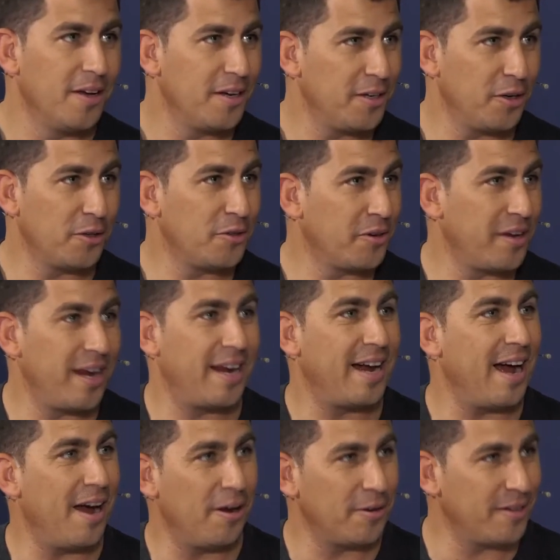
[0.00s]
you know, to geek
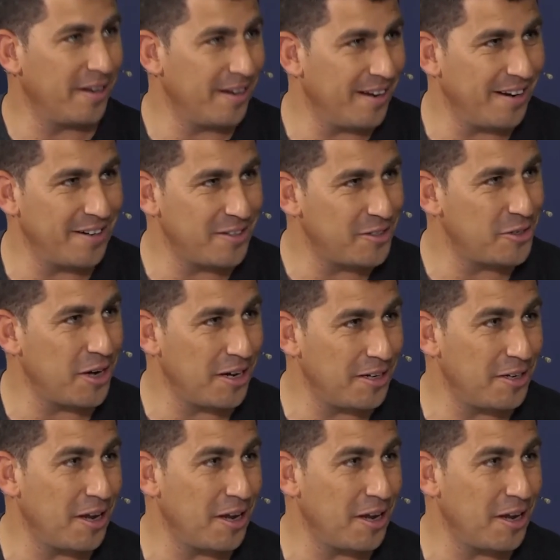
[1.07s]
out and, and, and,